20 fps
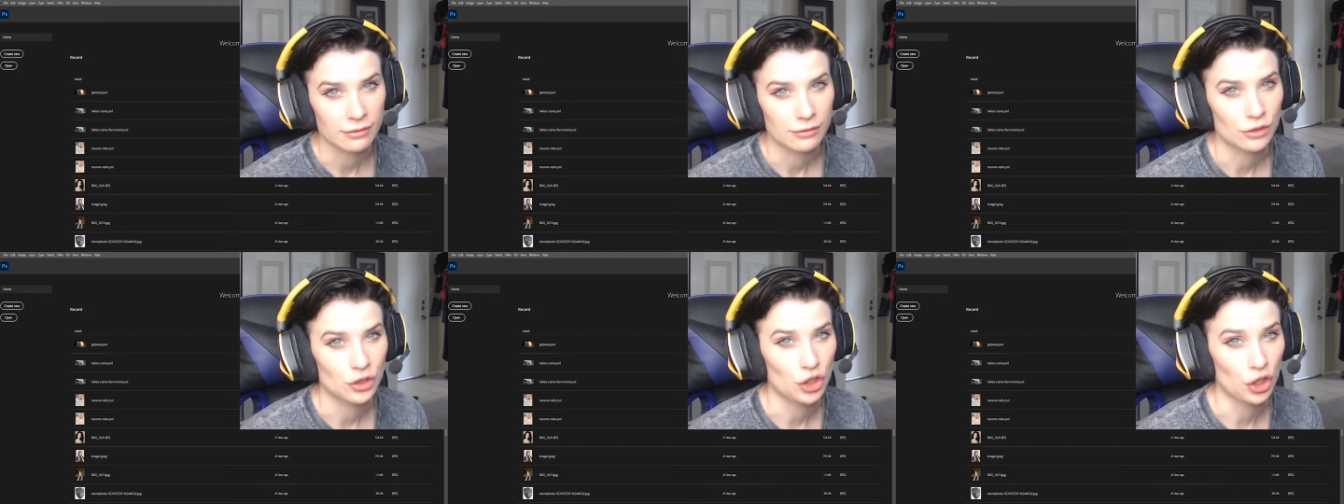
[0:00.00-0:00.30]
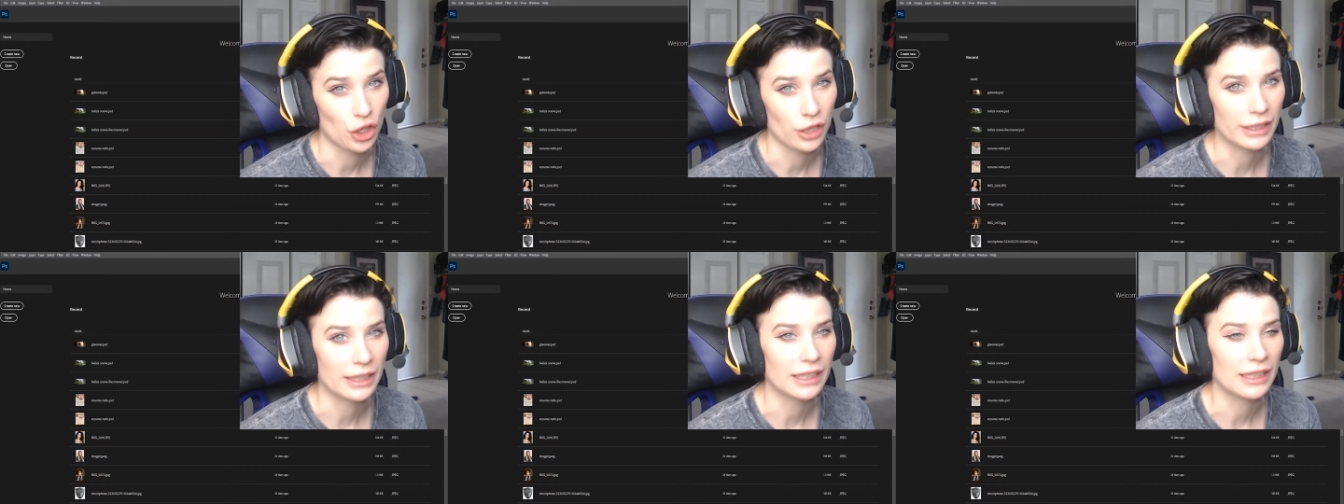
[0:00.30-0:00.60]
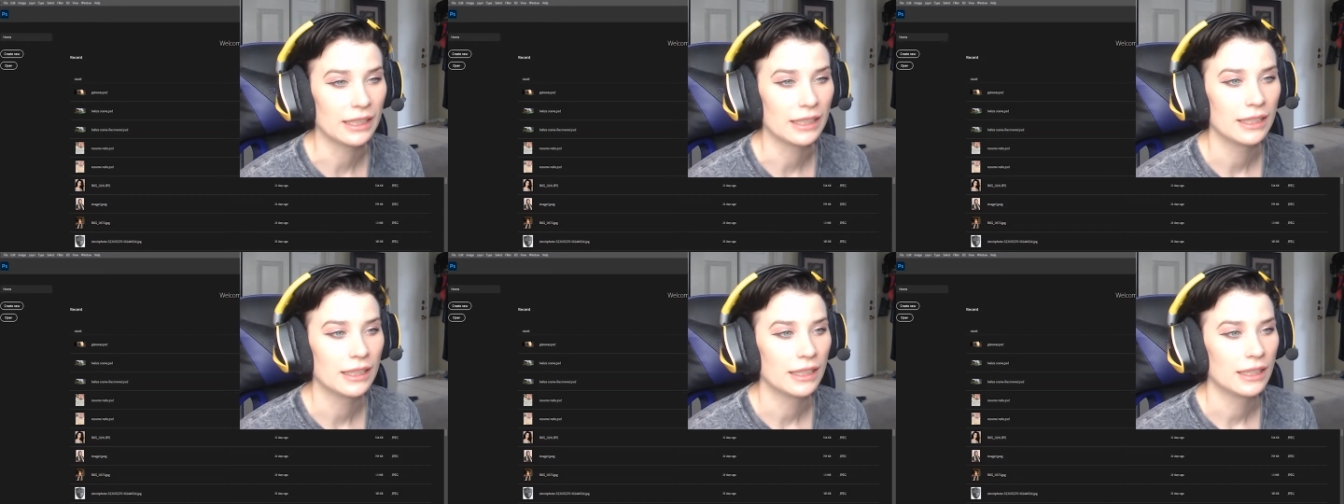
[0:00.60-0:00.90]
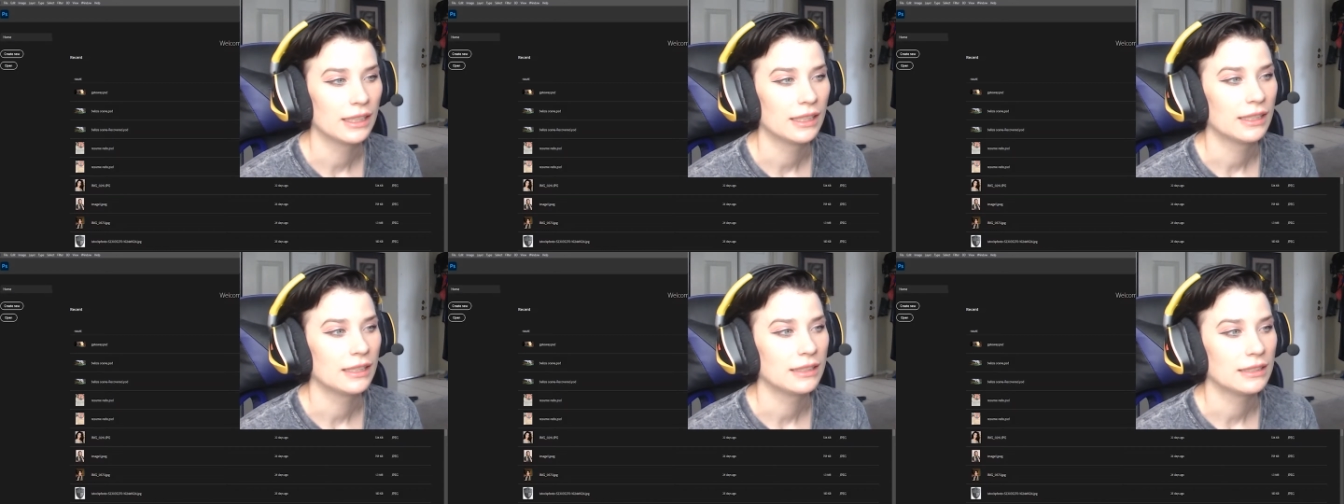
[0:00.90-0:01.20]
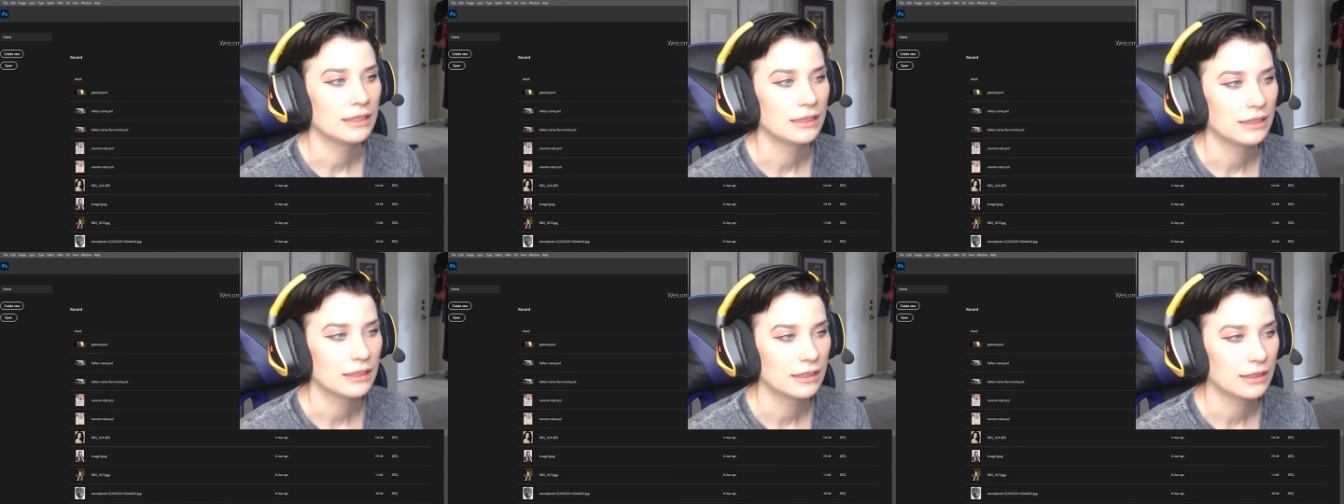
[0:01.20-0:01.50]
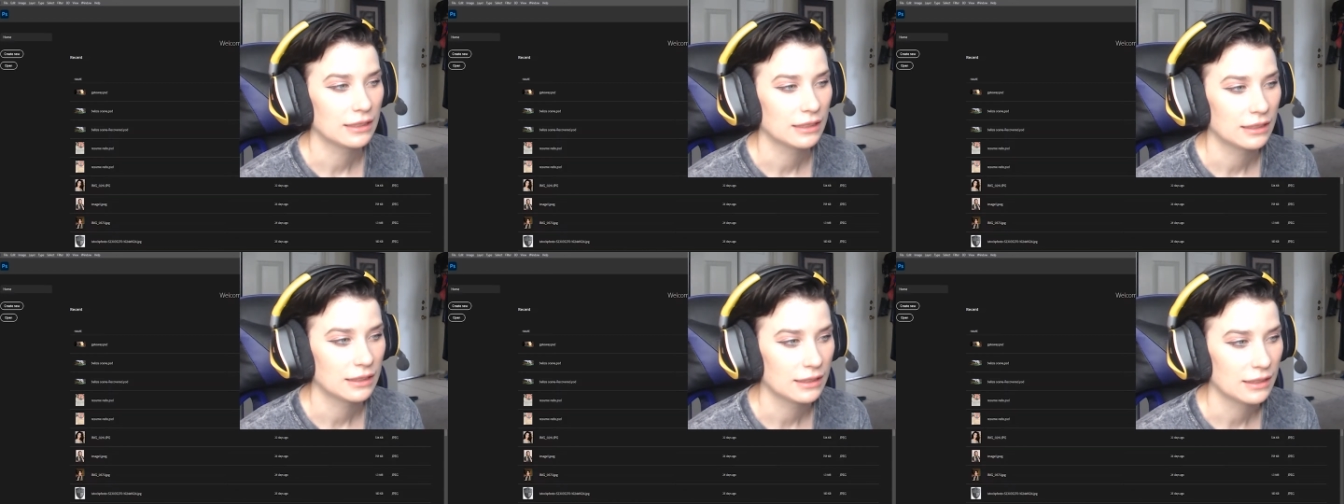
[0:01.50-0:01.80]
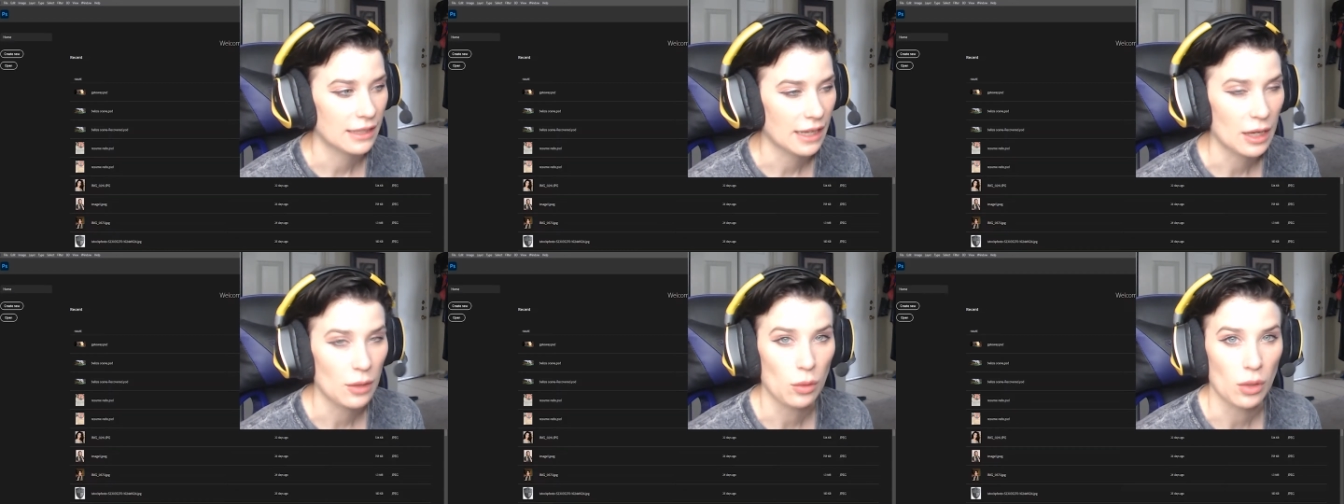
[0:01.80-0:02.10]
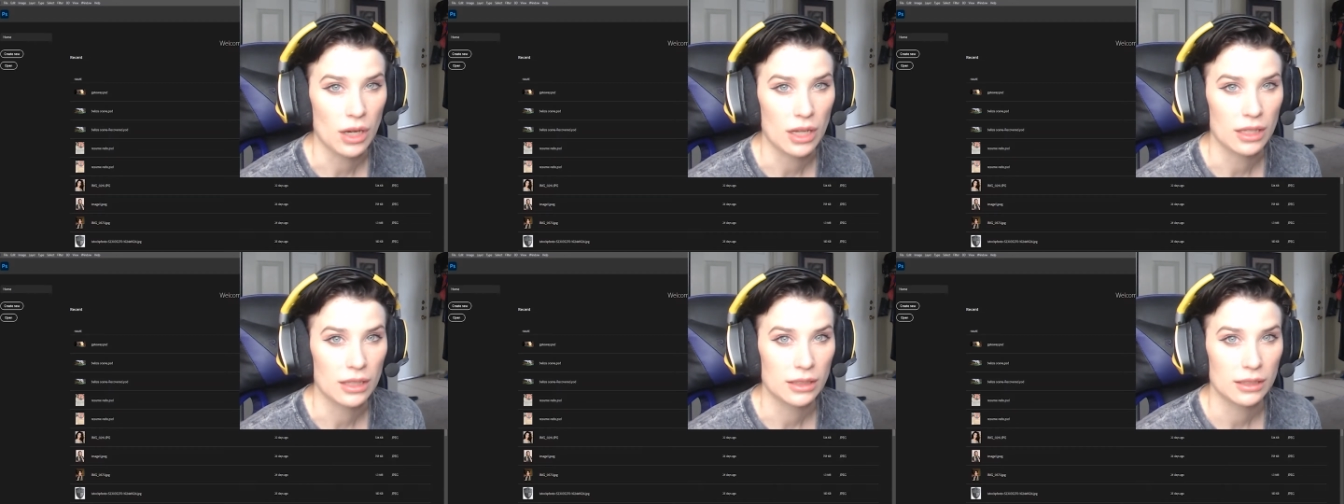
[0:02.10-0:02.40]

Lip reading: journey. Day one.